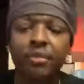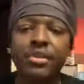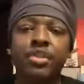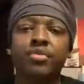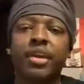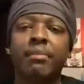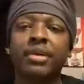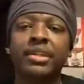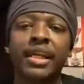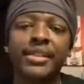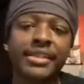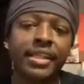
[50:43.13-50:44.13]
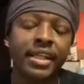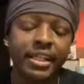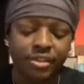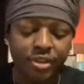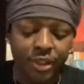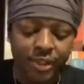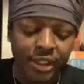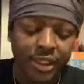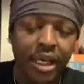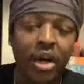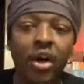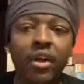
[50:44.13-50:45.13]
And we just read about that in Second Esdras
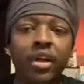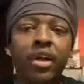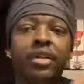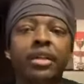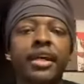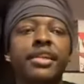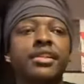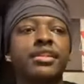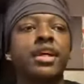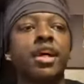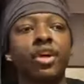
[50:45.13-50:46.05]
13, how all the other nations